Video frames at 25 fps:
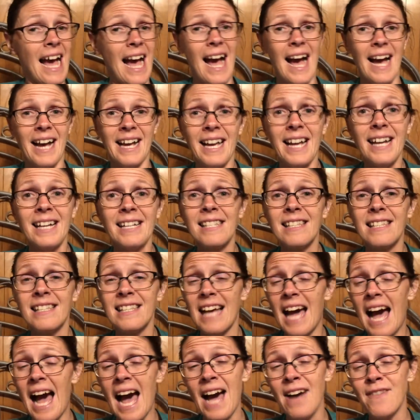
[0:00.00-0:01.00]
I guess
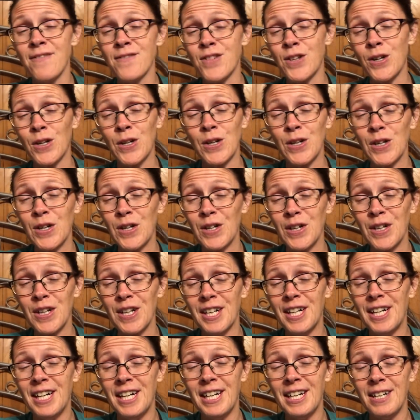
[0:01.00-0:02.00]

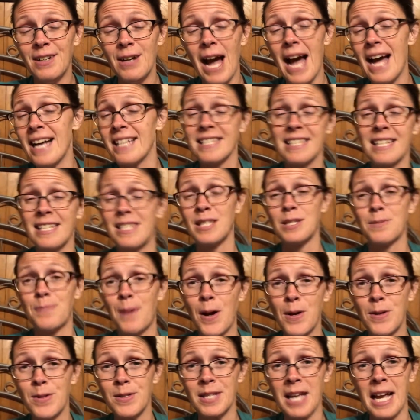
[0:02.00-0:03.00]
after, as this is
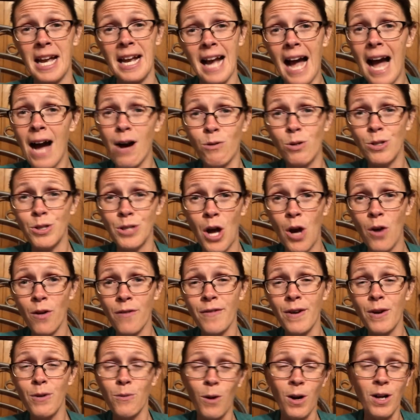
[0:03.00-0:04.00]
posting, I will know
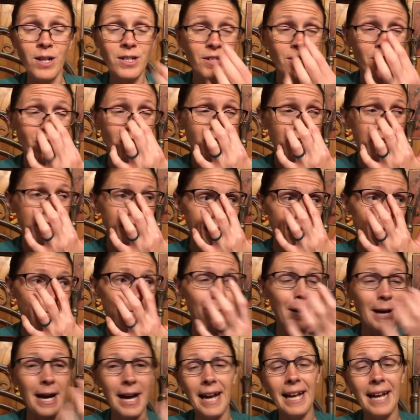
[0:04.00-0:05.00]
if it worked or not.
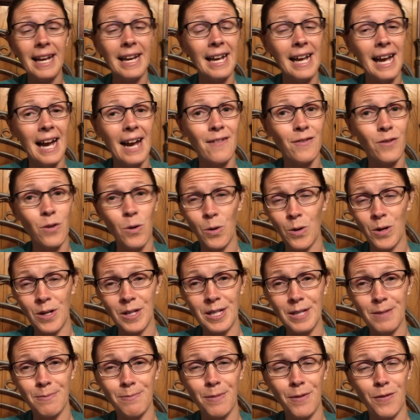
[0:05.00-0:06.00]
But of
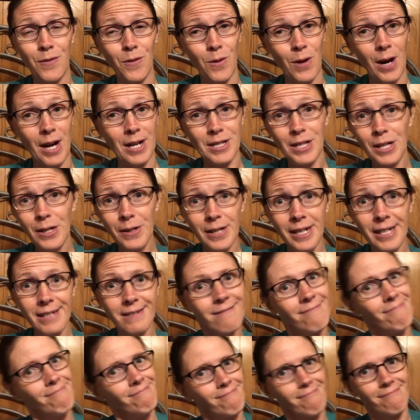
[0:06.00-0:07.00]
course, before I do it,
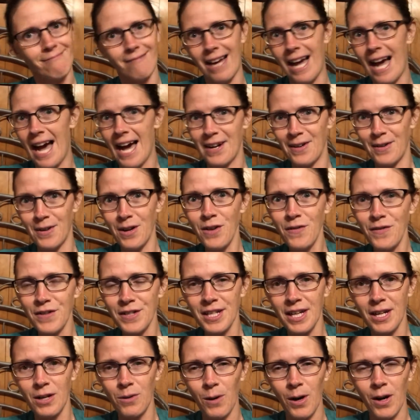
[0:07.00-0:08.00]
I don't know if it's
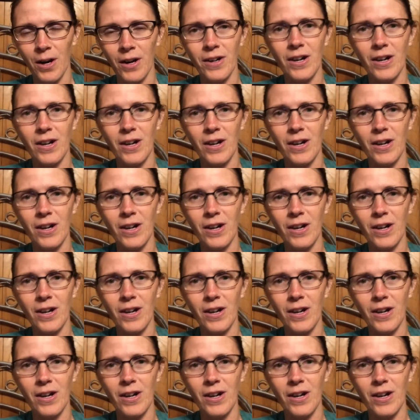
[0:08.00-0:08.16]
going to work